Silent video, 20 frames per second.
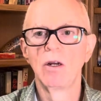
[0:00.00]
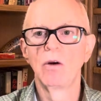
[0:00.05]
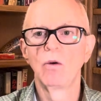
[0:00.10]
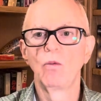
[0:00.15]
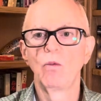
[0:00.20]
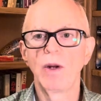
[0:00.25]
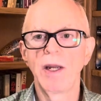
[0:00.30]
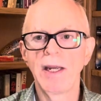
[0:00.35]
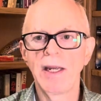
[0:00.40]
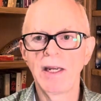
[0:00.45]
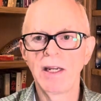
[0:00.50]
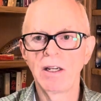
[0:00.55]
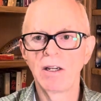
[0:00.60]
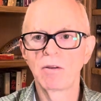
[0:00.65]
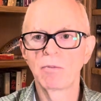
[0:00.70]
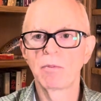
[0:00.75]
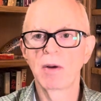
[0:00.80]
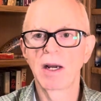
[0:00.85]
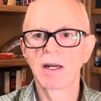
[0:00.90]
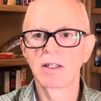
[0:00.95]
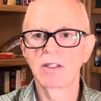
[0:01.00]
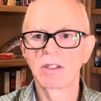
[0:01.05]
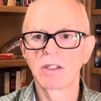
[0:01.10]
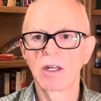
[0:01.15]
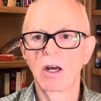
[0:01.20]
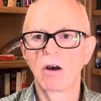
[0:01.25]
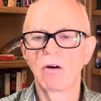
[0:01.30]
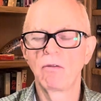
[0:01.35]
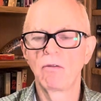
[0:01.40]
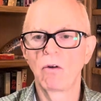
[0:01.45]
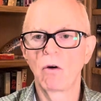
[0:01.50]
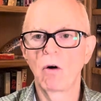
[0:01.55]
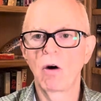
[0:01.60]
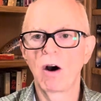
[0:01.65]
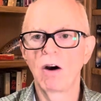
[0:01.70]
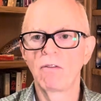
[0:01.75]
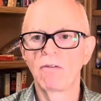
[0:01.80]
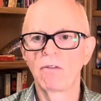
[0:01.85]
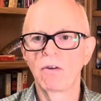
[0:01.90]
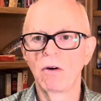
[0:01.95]
weaned myself
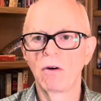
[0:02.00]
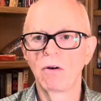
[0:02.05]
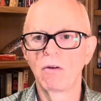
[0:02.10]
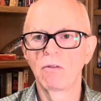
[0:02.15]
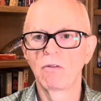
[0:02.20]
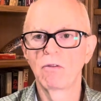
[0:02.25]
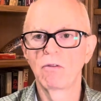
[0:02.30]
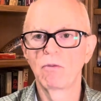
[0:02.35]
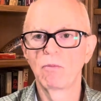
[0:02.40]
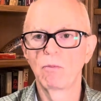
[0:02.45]
off of